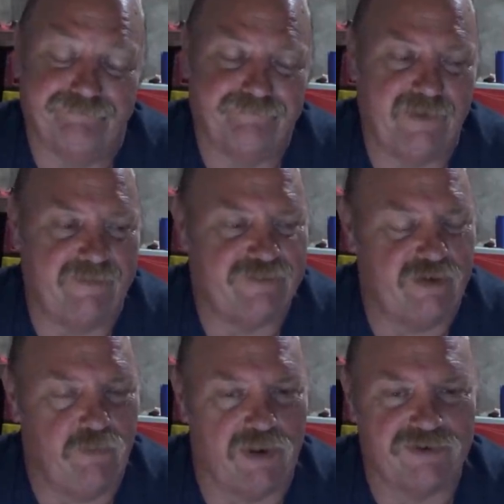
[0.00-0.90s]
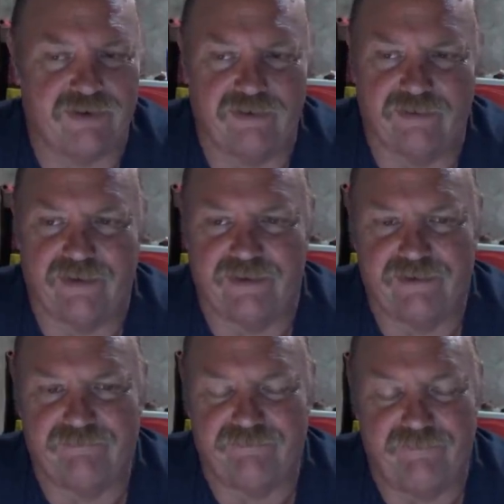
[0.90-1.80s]
If she wants to
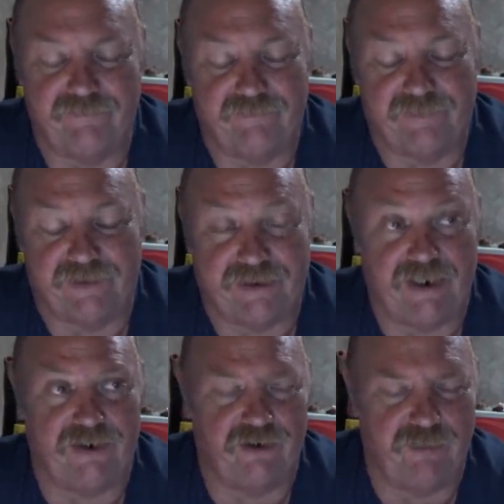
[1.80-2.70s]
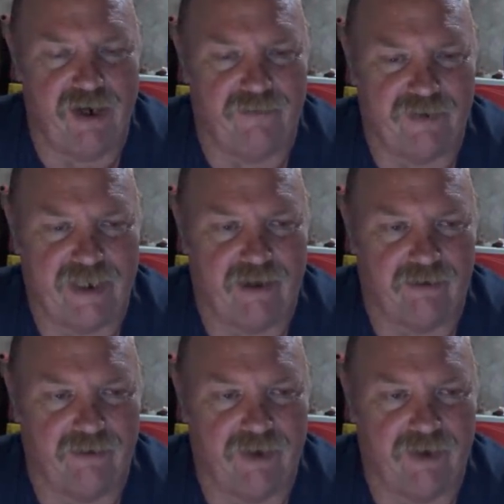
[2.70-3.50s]
continue to be on the down low,